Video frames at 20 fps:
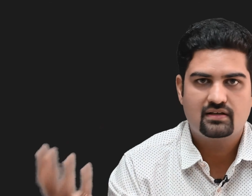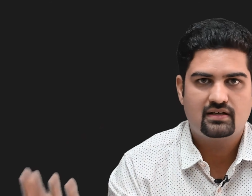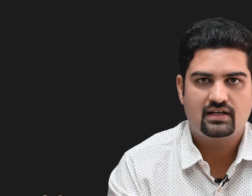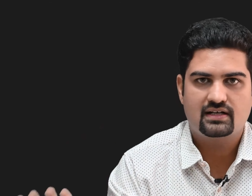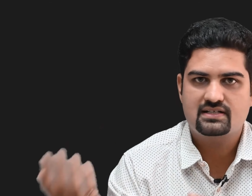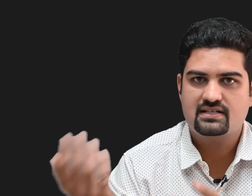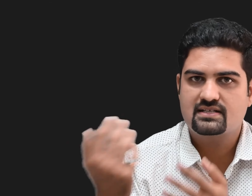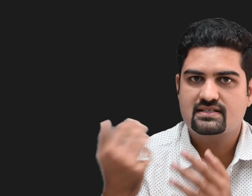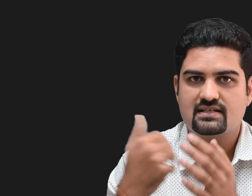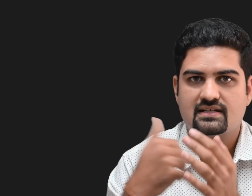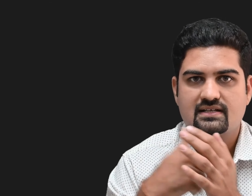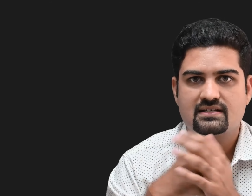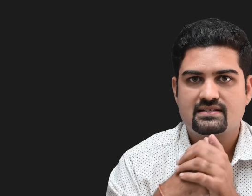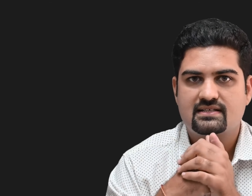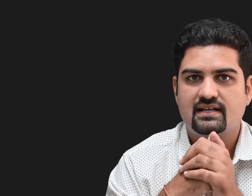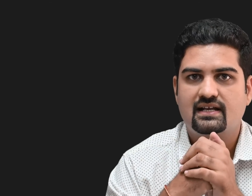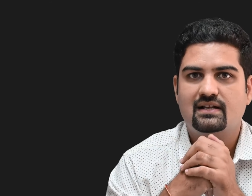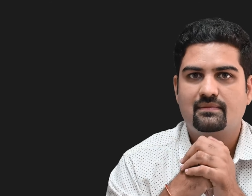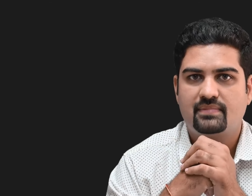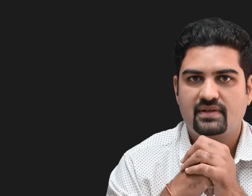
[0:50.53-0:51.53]
akshay sir
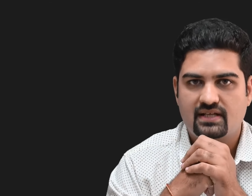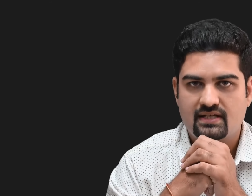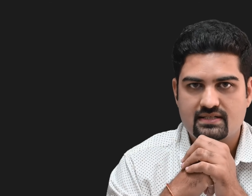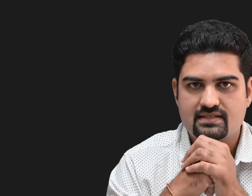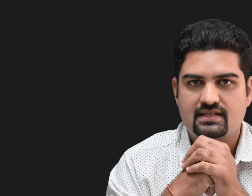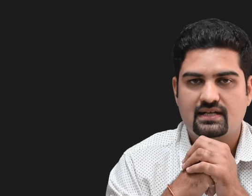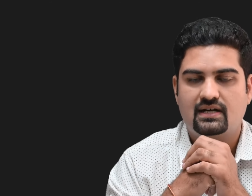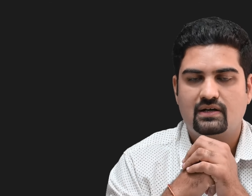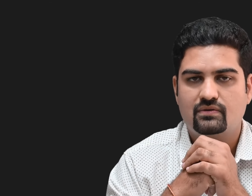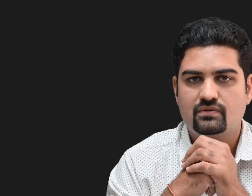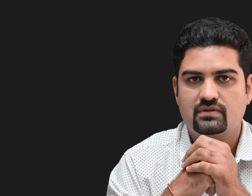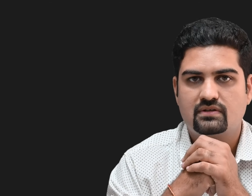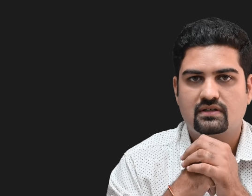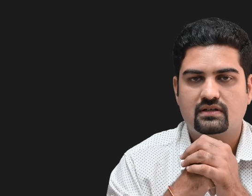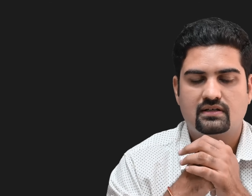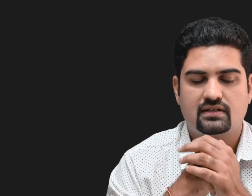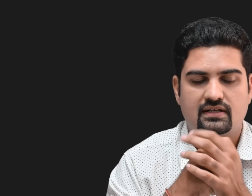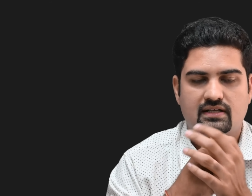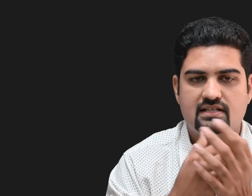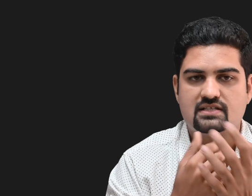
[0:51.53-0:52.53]
is helping us out
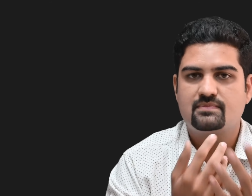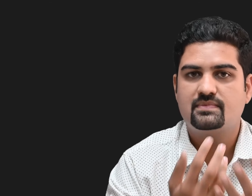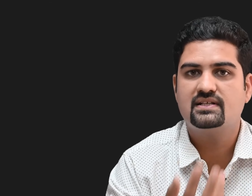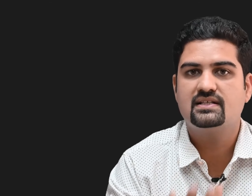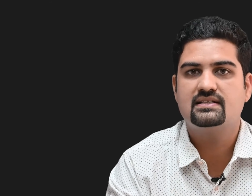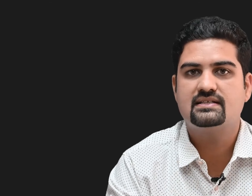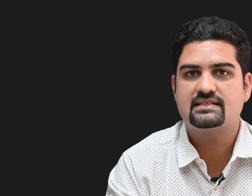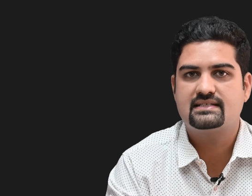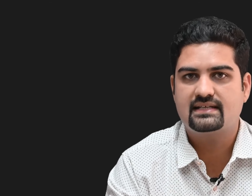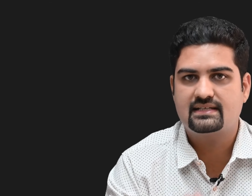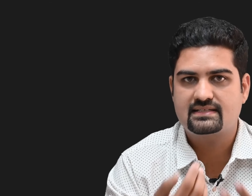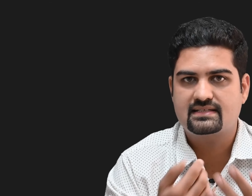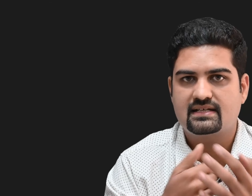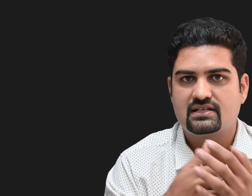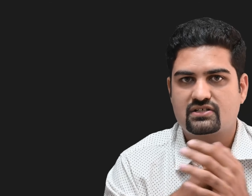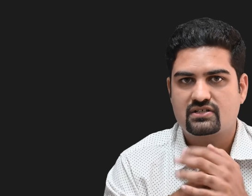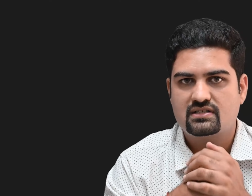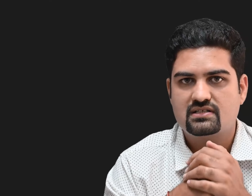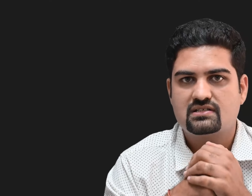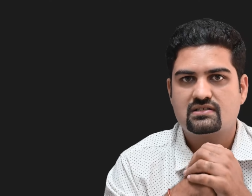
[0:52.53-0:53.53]
uh, it's been six
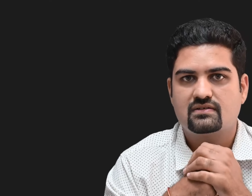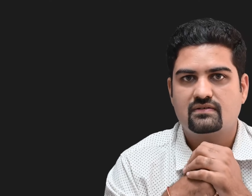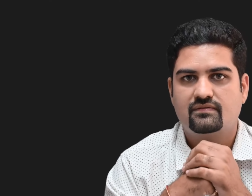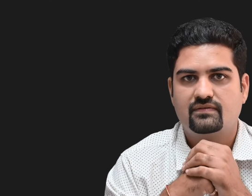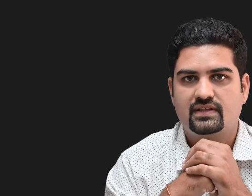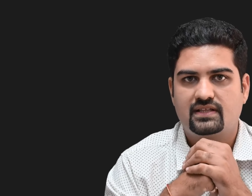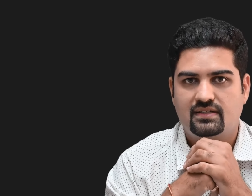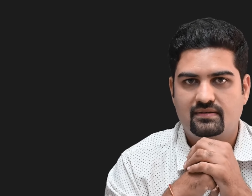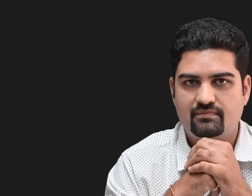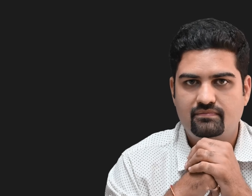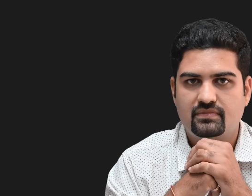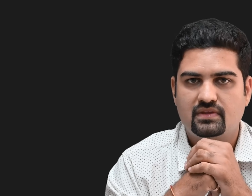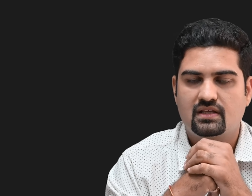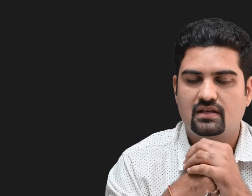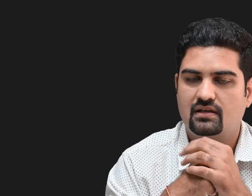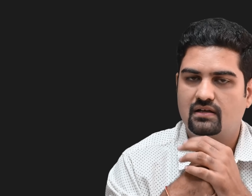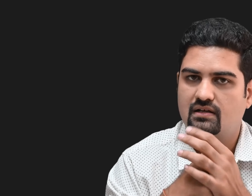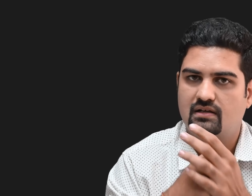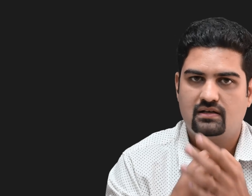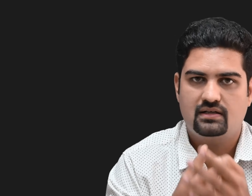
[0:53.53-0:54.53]
sessions with him
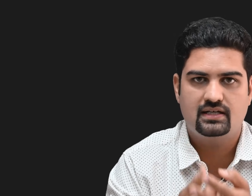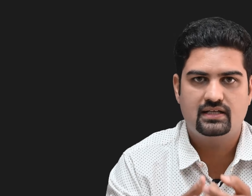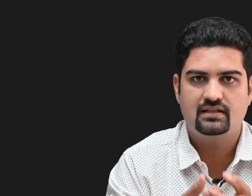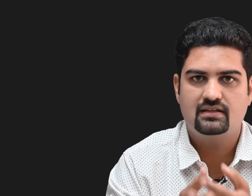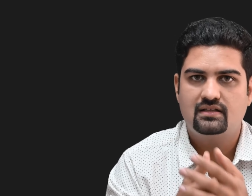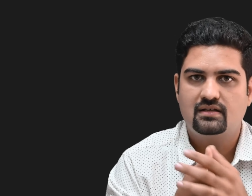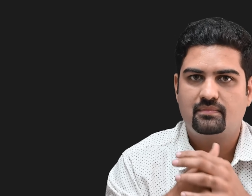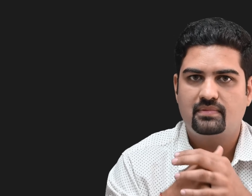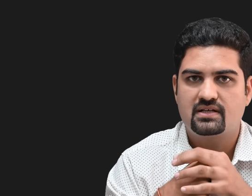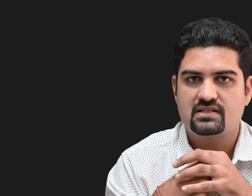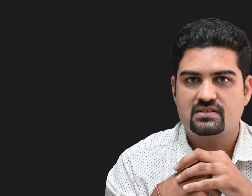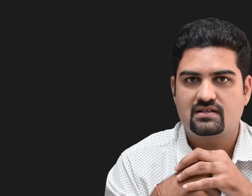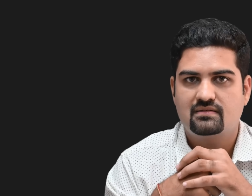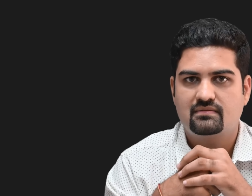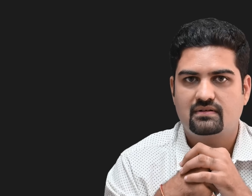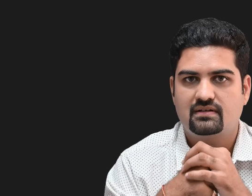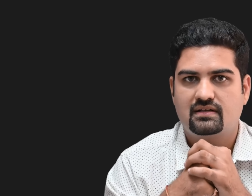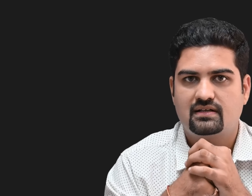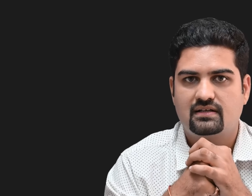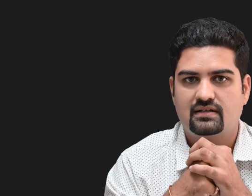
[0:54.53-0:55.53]
uh, in the
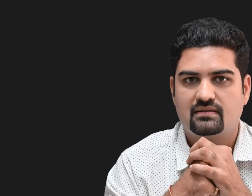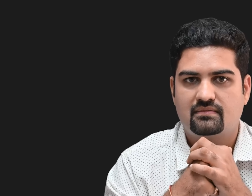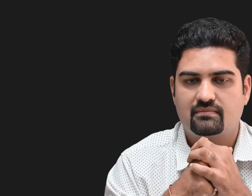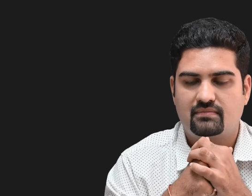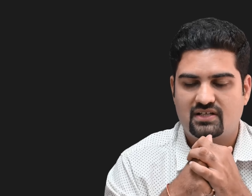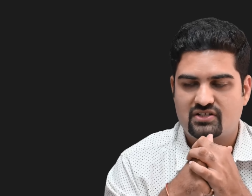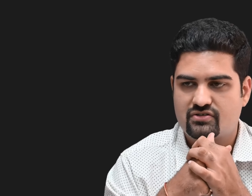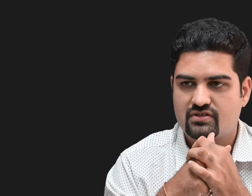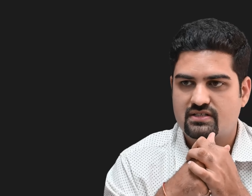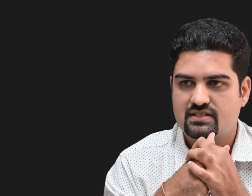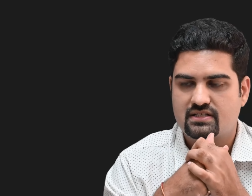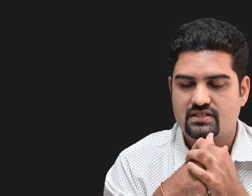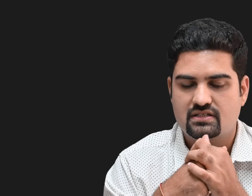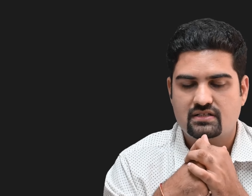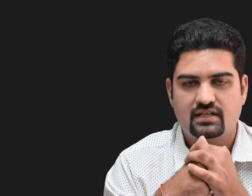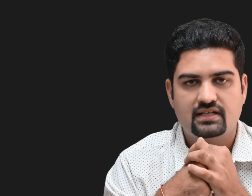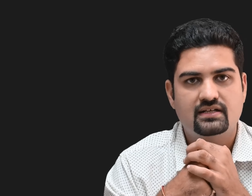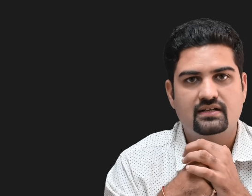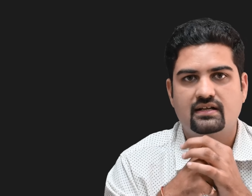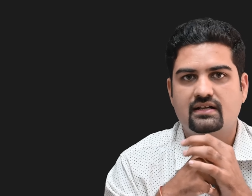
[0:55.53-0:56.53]
personal uh, mastery
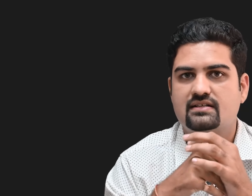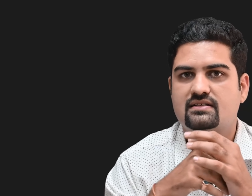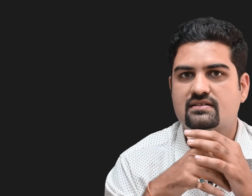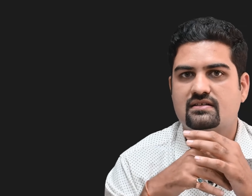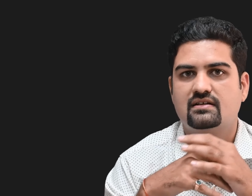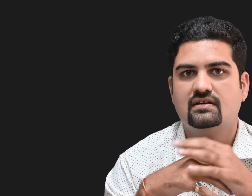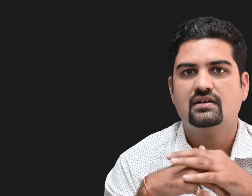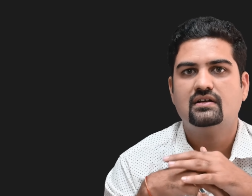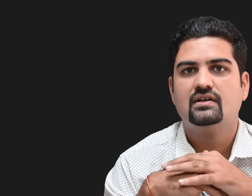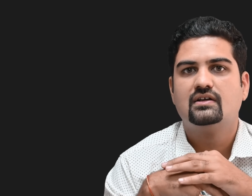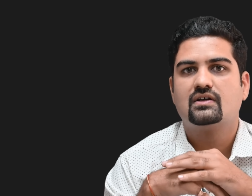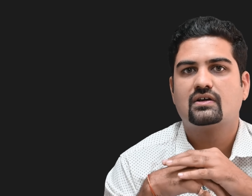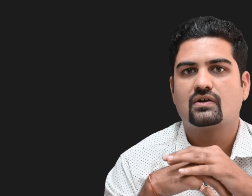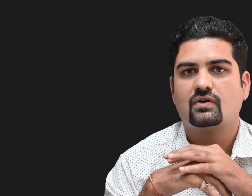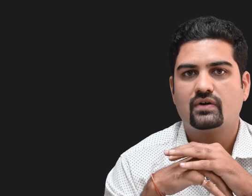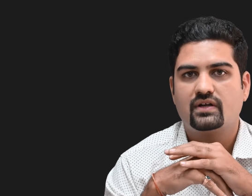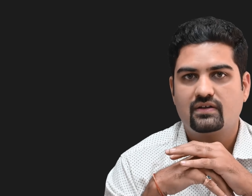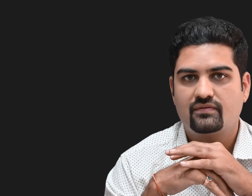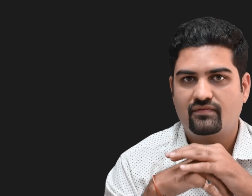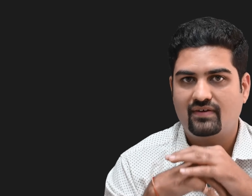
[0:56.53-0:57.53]
session and it's
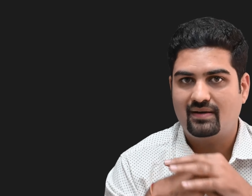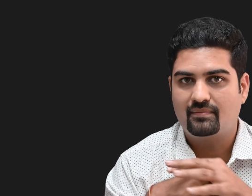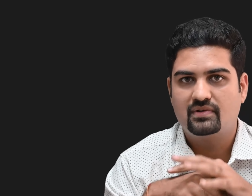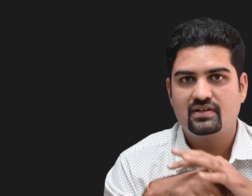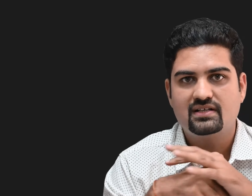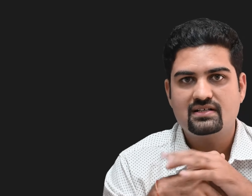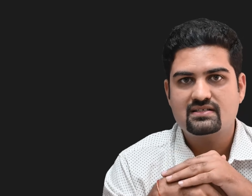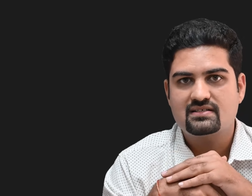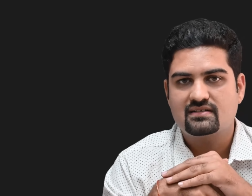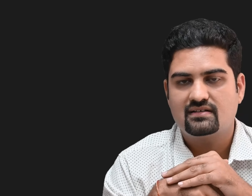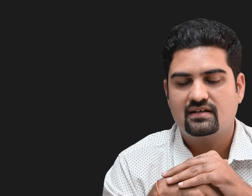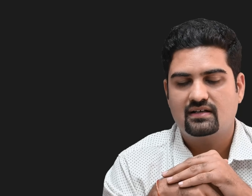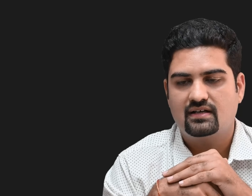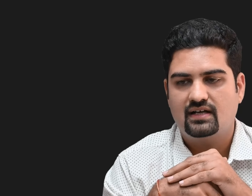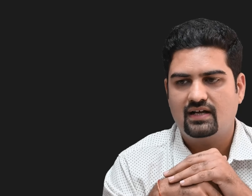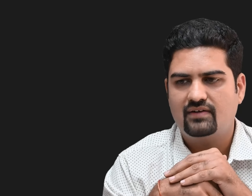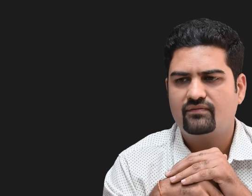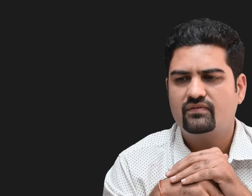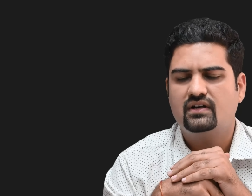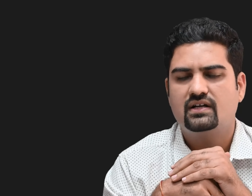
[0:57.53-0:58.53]
going fabulous uh,
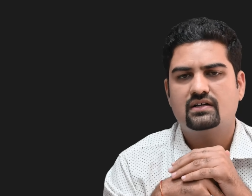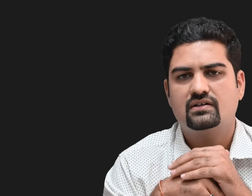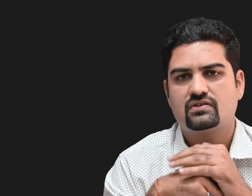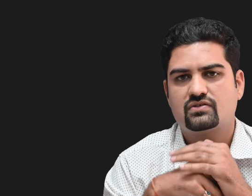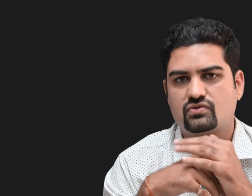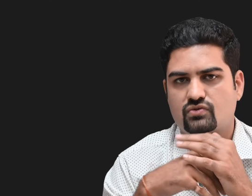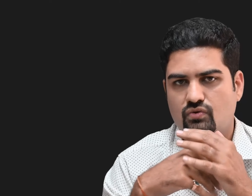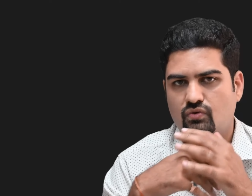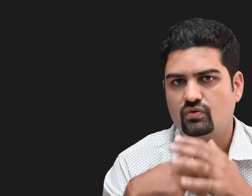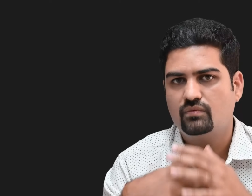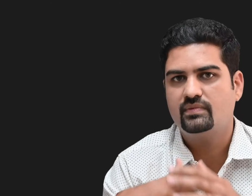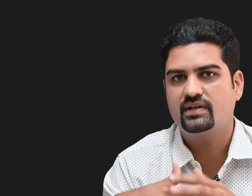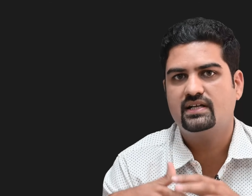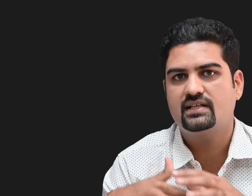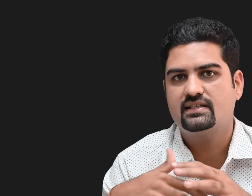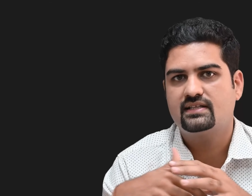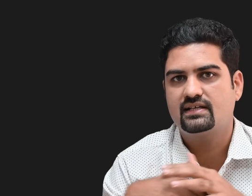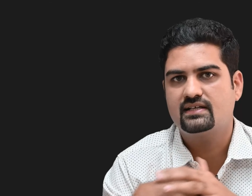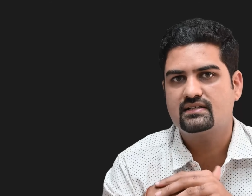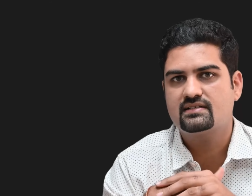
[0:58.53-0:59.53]
i've learned so
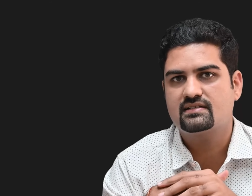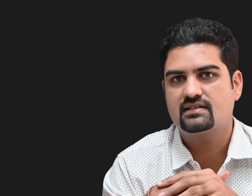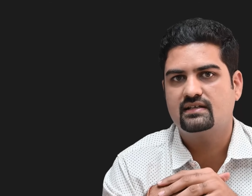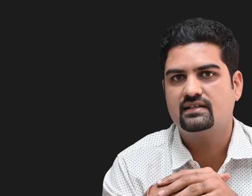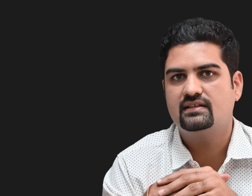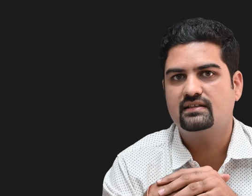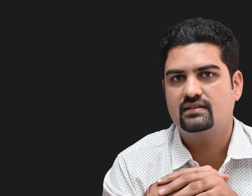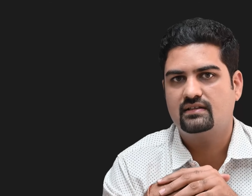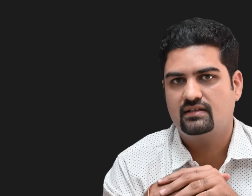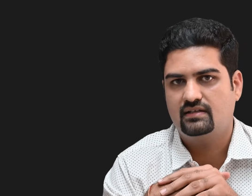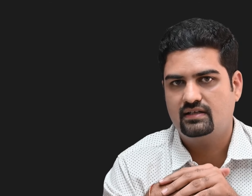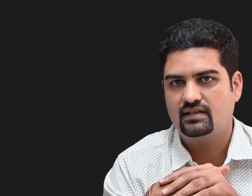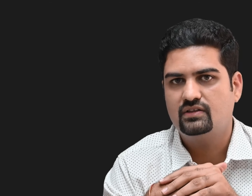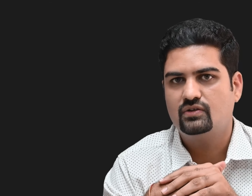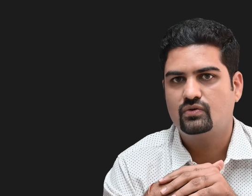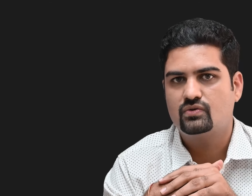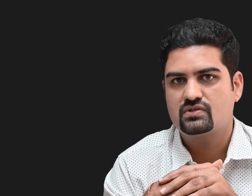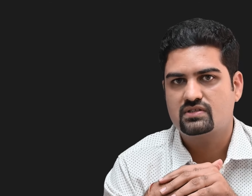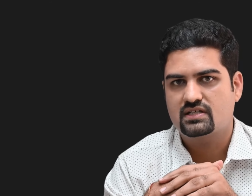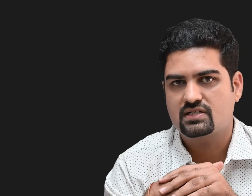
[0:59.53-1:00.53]
many things in in
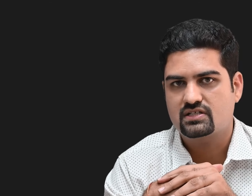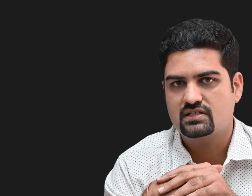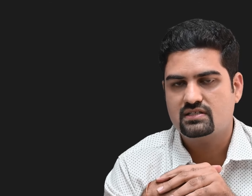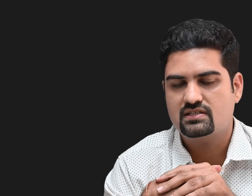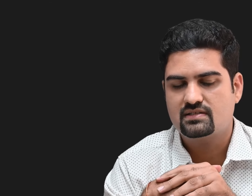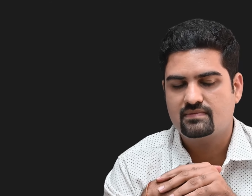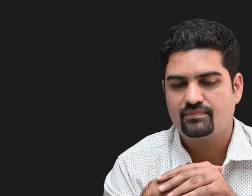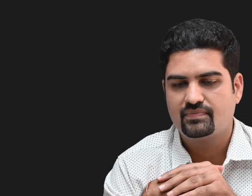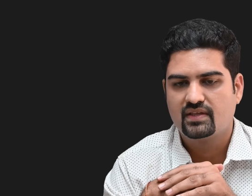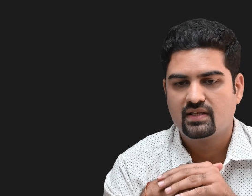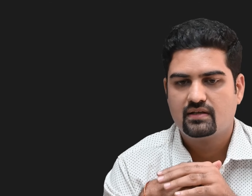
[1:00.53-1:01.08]
those sessions